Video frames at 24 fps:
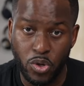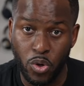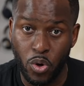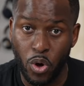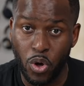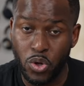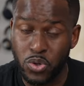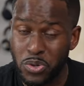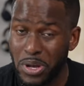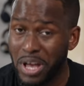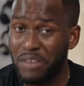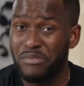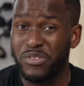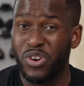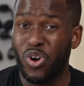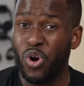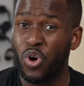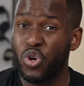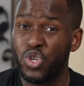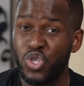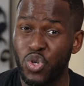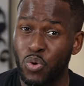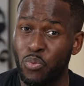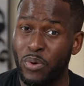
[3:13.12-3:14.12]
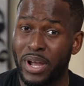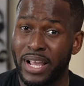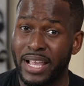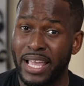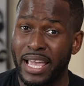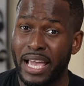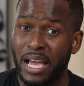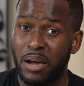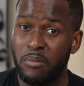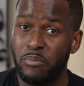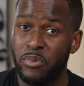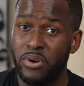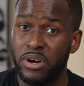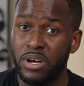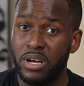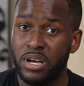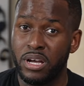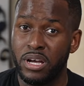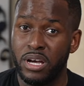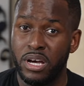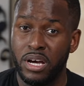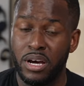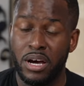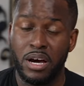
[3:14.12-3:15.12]
You also have an ultra wide camera,
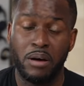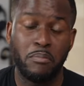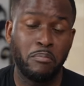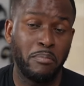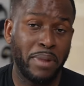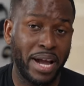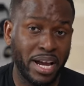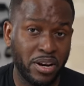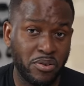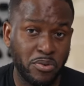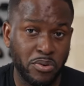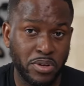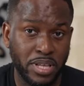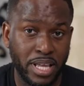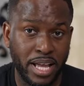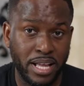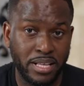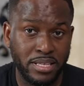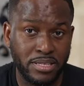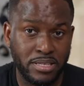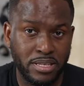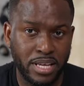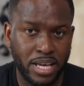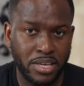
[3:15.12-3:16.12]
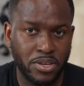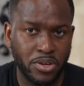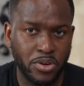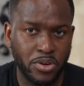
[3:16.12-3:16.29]
uh, macro lens, and